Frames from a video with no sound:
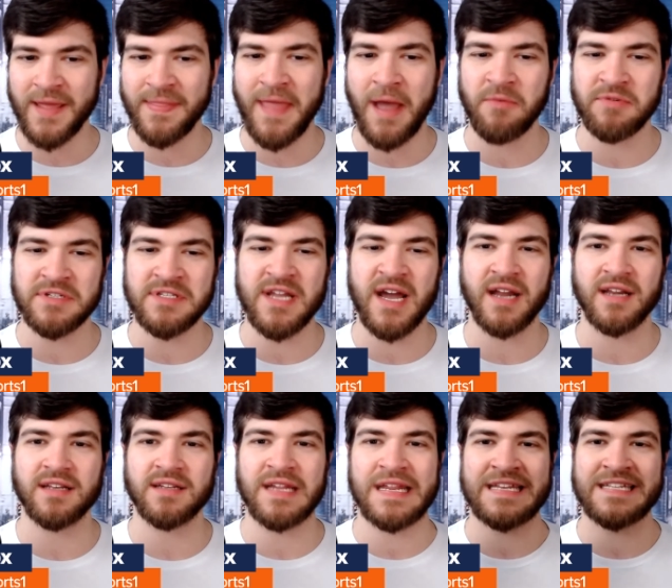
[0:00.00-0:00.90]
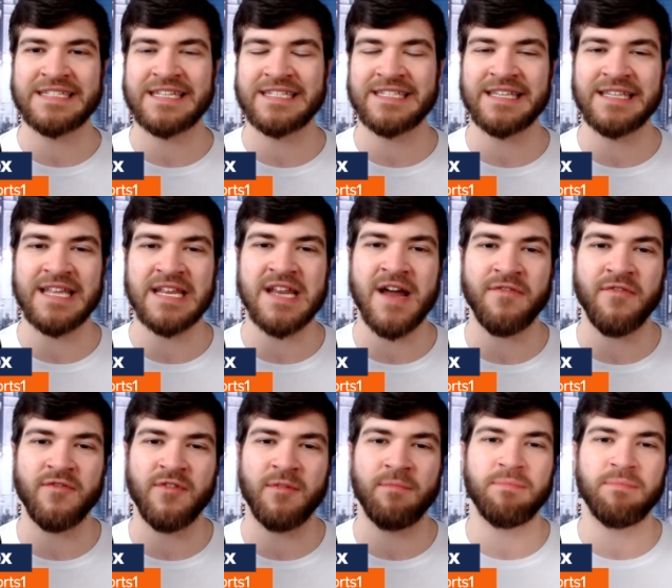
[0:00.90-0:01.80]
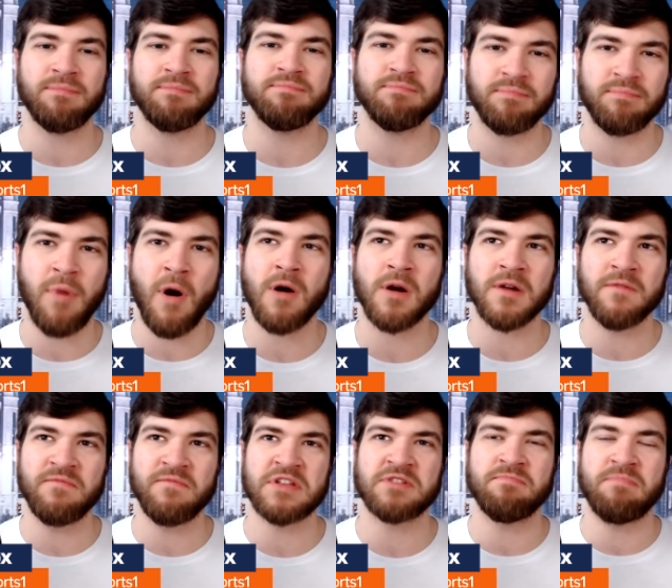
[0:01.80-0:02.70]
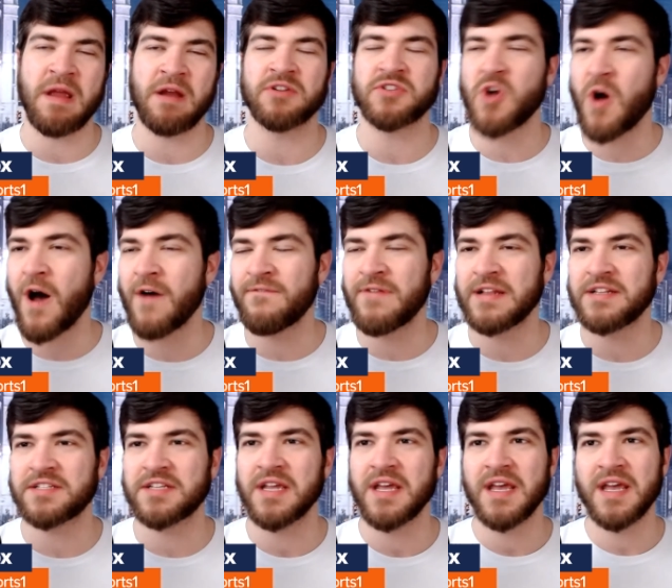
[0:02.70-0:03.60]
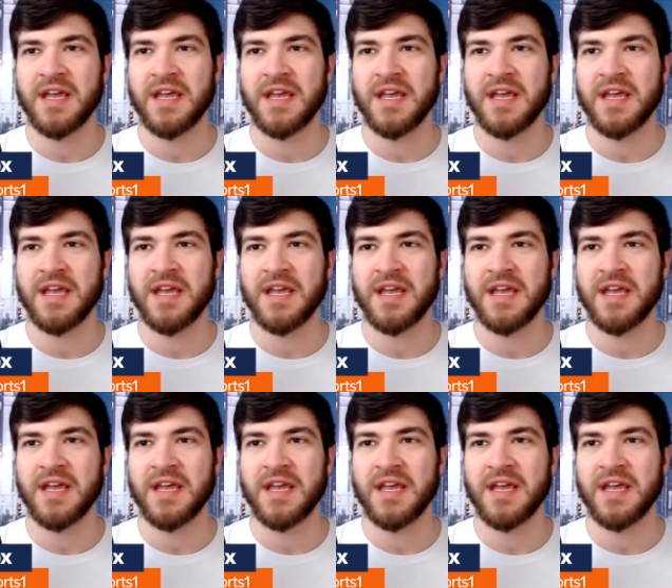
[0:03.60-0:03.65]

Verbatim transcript: And that was not consistently enough of a part of this Bears offense.